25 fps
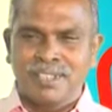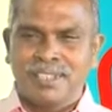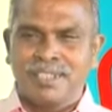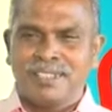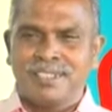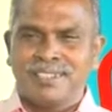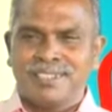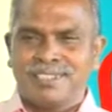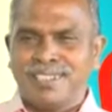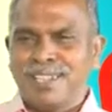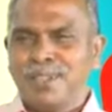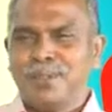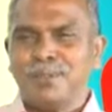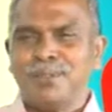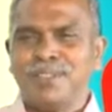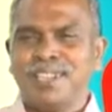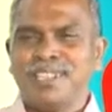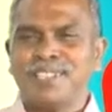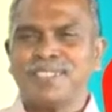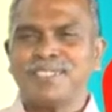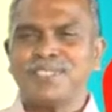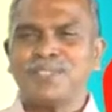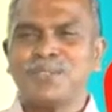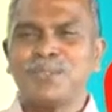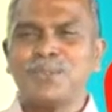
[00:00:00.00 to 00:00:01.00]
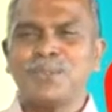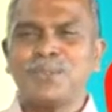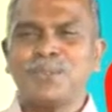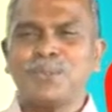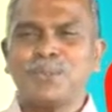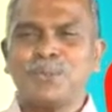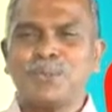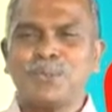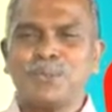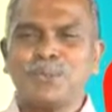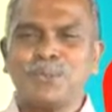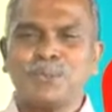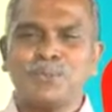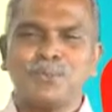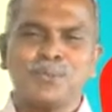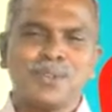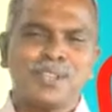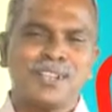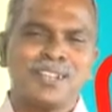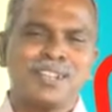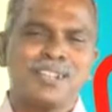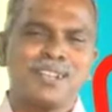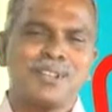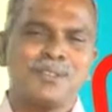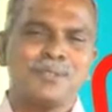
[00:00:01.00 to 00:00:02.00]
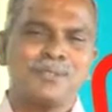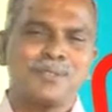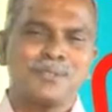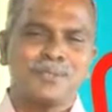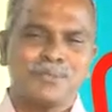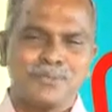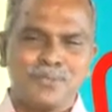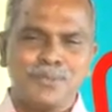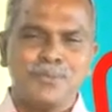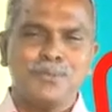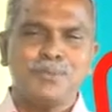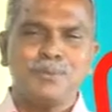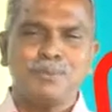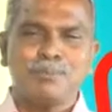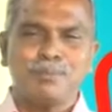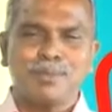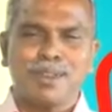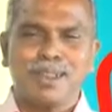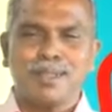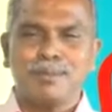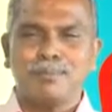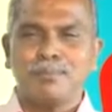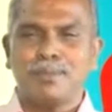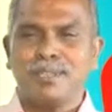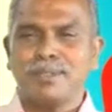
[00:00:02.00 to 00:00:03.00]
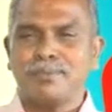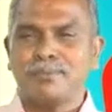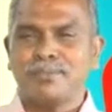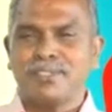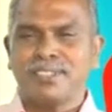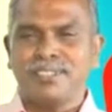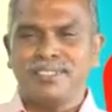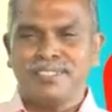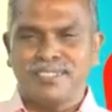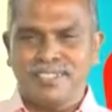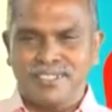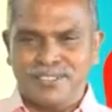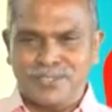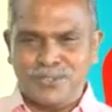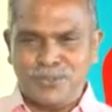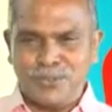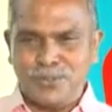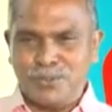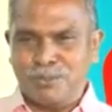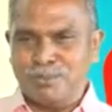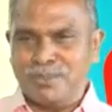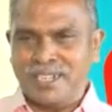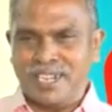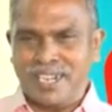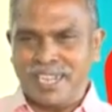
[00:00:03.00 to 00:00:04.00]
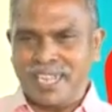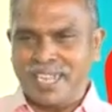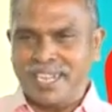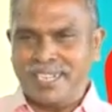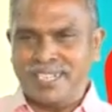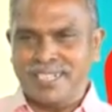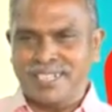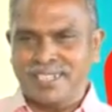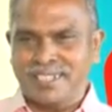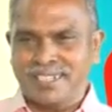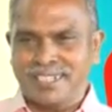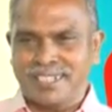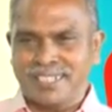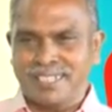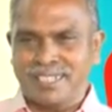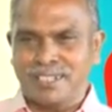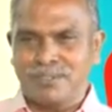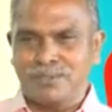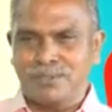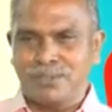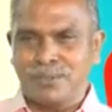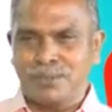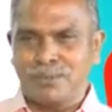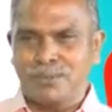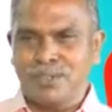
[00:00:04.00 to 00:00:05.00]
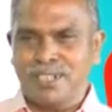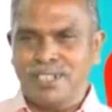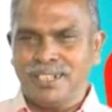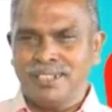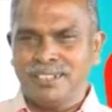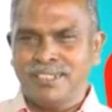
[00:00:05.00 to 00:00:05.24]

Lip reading: Now, let us go to work out a few problems in this human eye and colorful world.